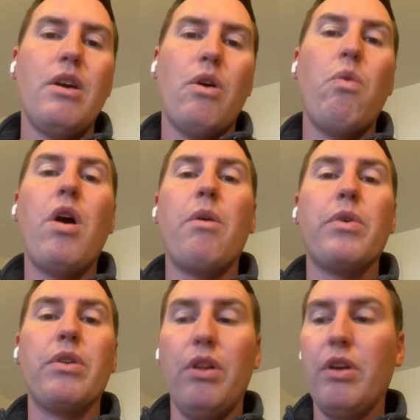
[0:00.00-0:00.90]
what
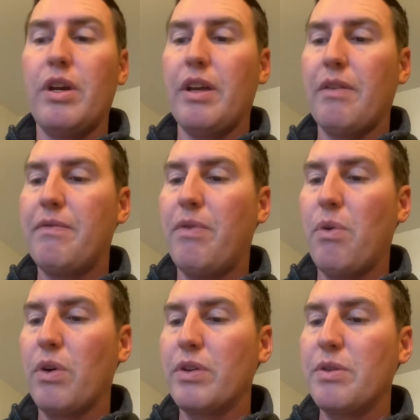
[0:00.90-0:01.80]
we're looking
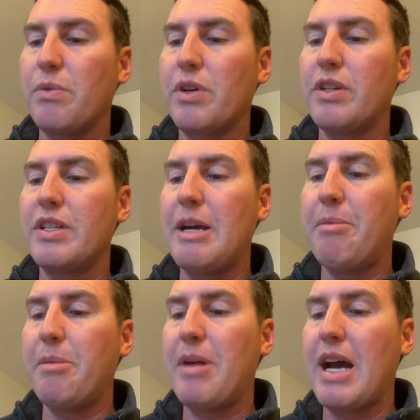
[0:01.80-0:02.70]
for. So we're going to step
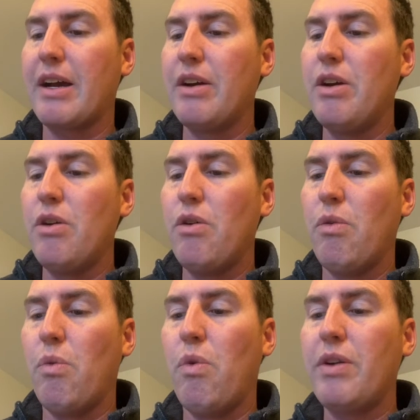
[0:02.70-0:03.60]
it back
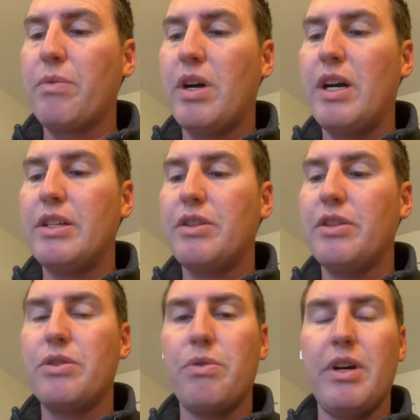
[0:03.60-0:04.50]
one run to
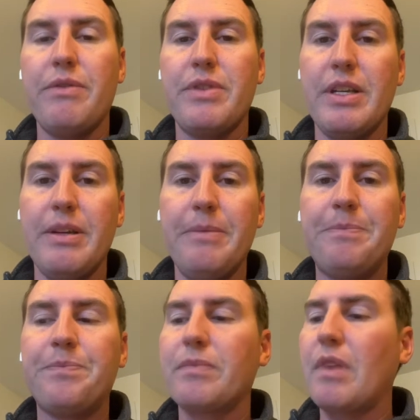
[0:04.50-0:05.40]
the 12Z,
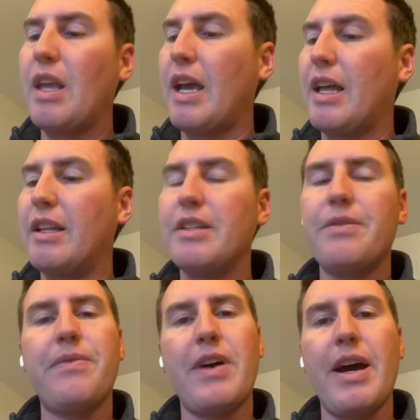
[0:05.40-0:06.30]
and let's
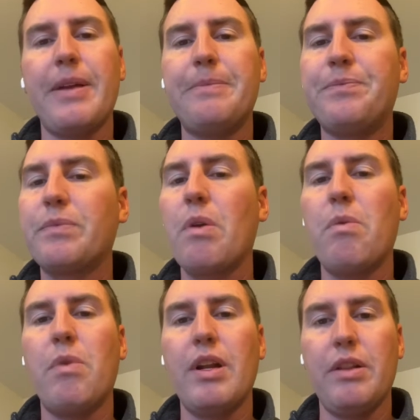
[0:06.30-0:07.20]
find
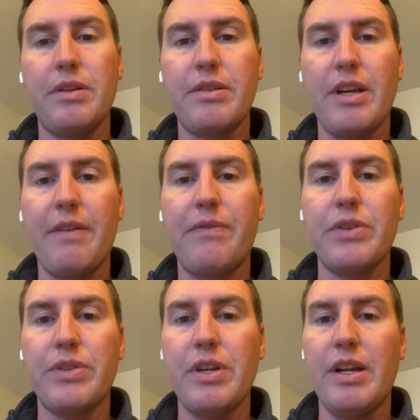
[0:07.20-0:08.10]
what it looks like for
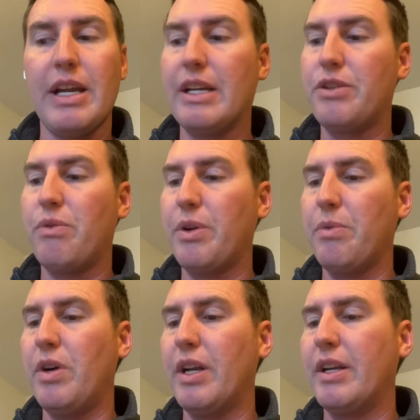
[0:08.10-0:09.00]
Sunday at
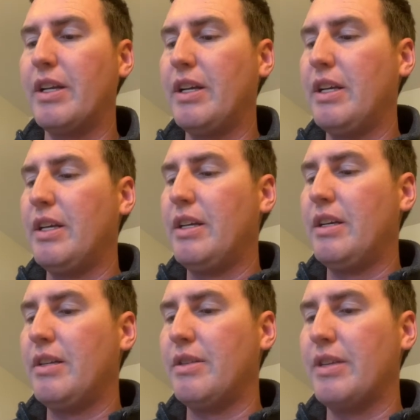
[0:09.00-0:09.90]
21Z.
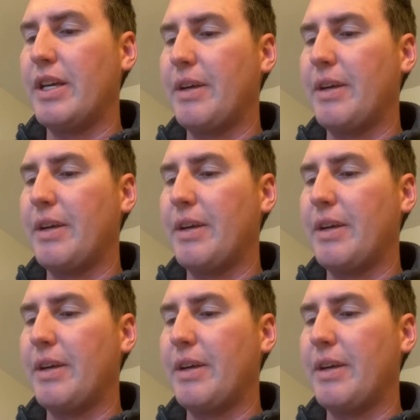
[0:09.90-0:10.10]
So